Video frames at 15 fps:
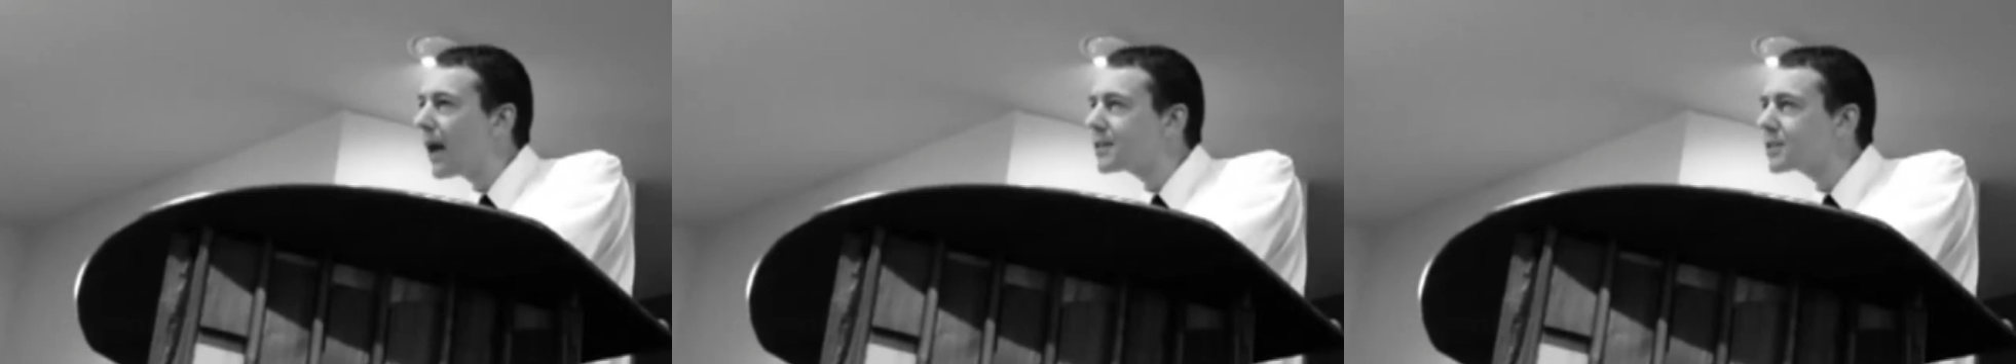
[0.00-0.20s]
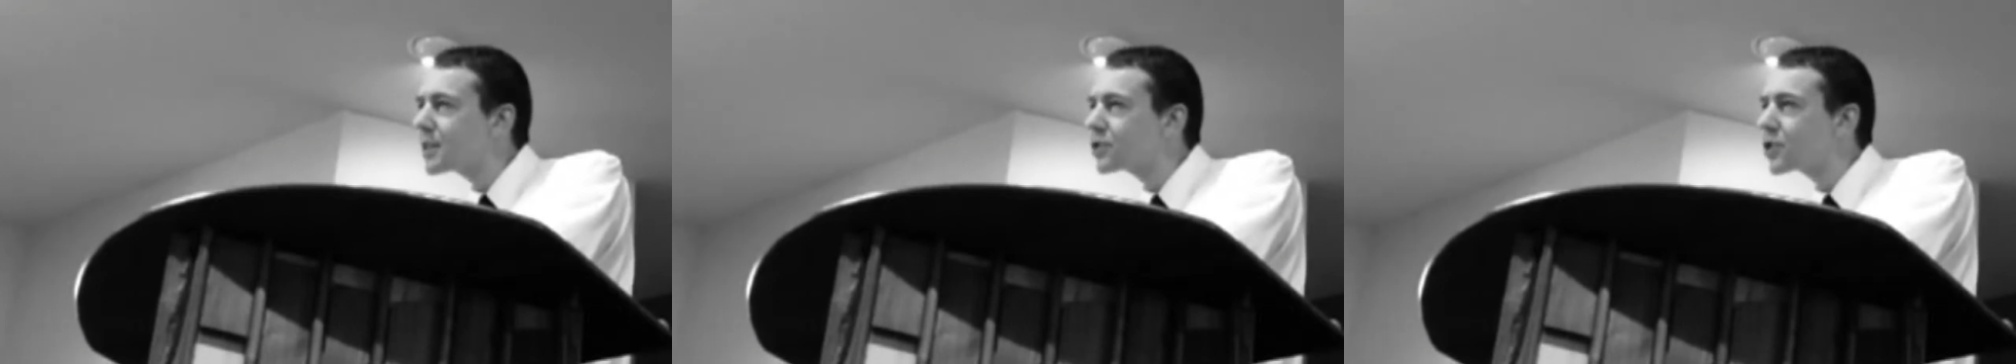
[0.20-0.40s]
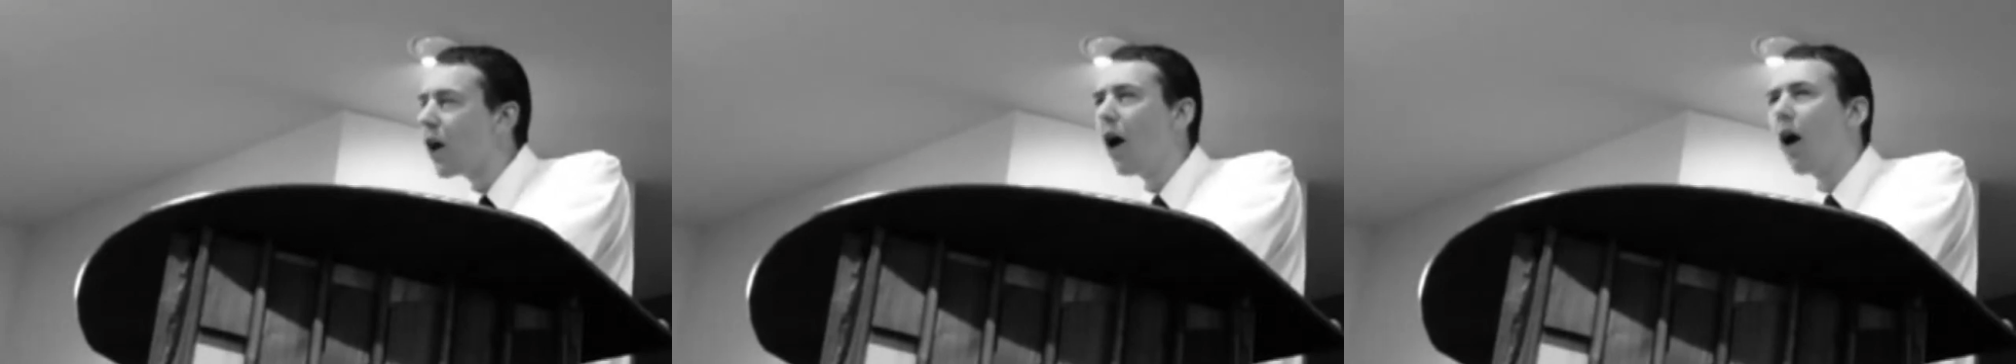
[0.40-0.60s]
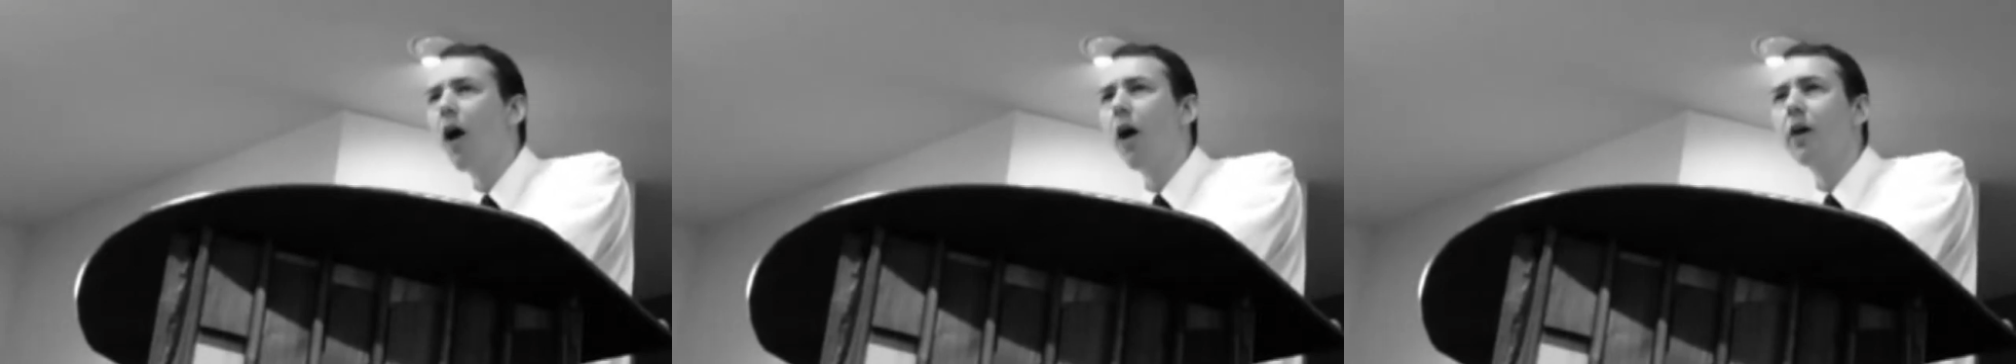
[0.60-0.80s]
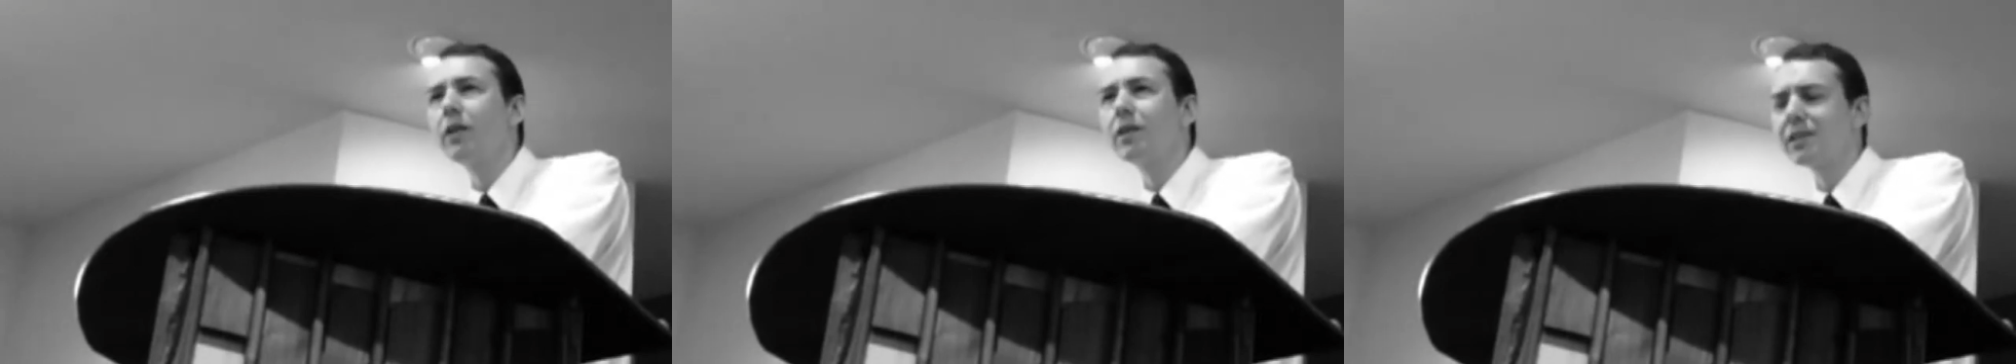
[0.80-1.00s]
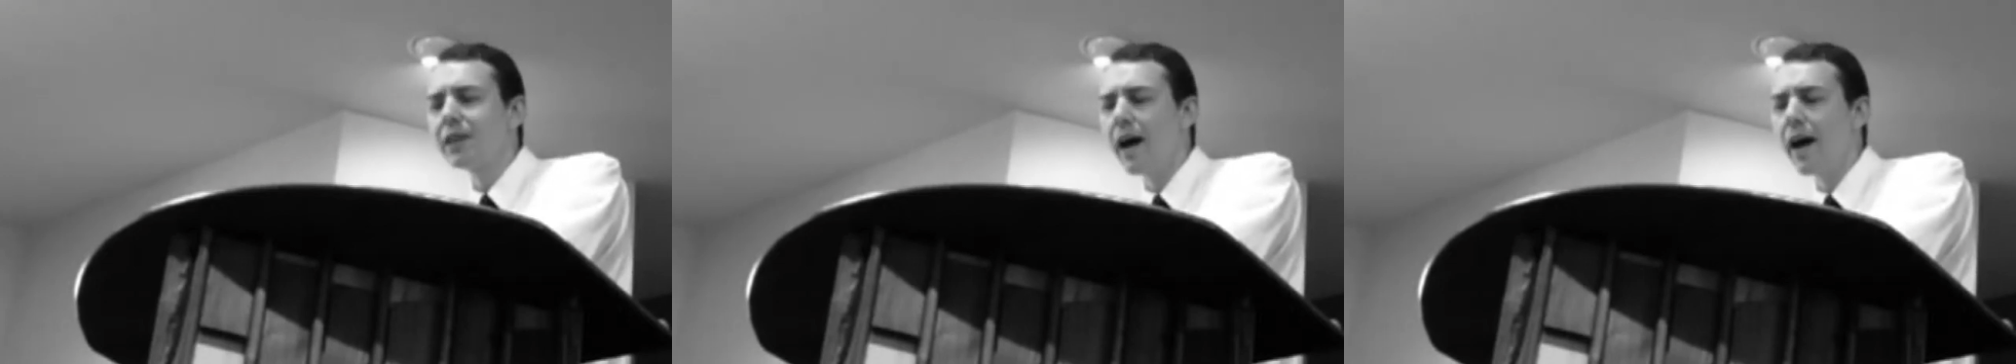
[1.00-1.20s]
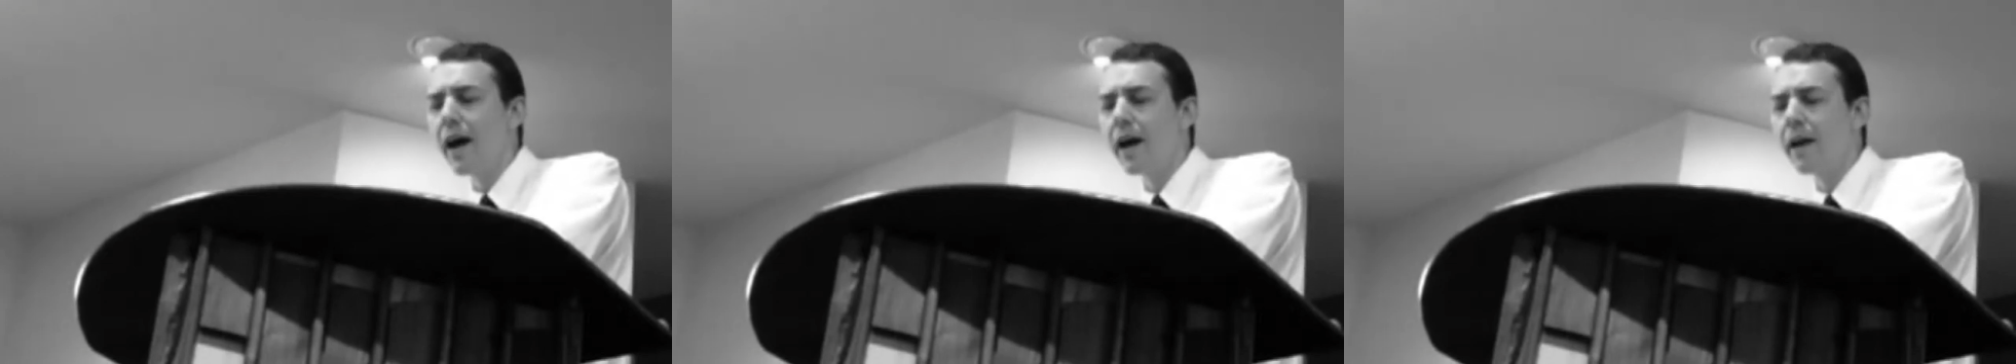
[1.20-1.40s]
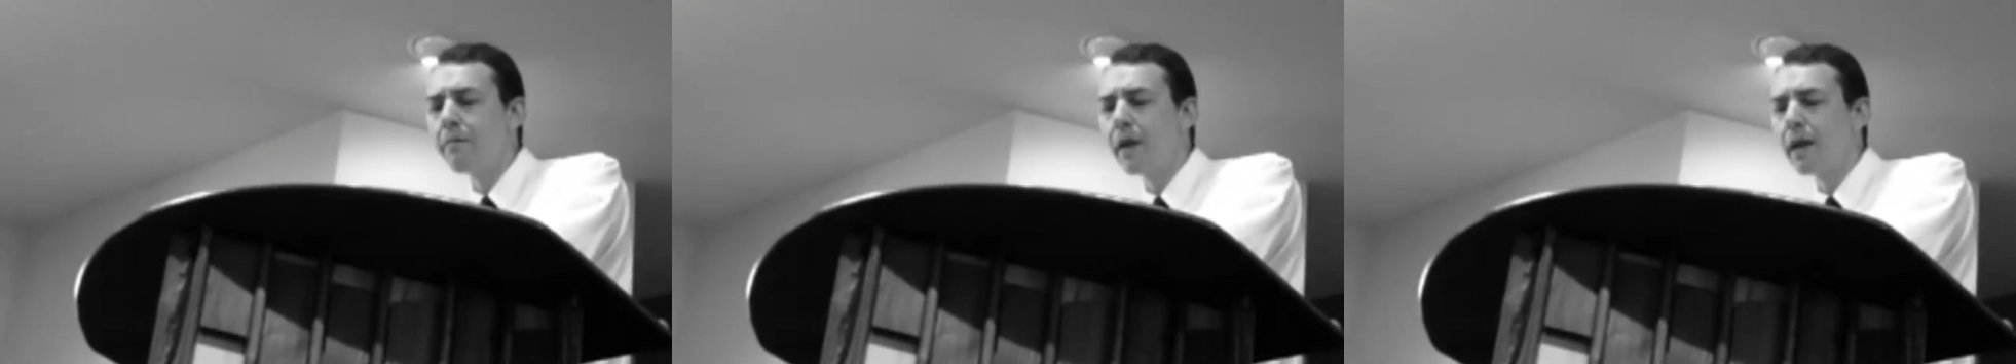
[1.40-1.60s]
has such a hard
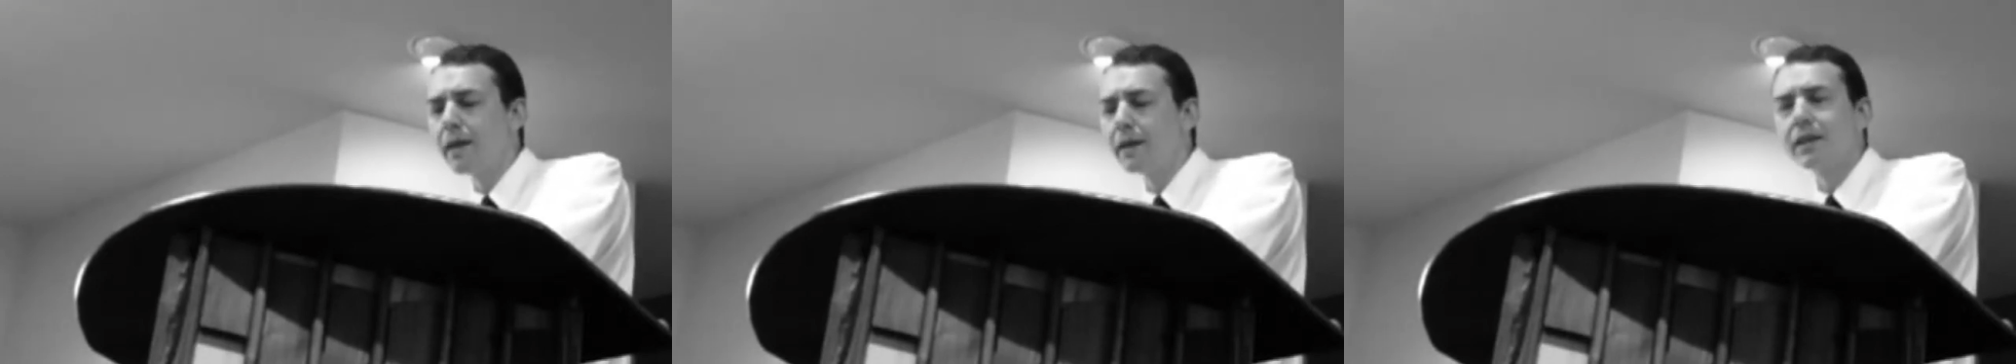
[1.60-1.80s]
time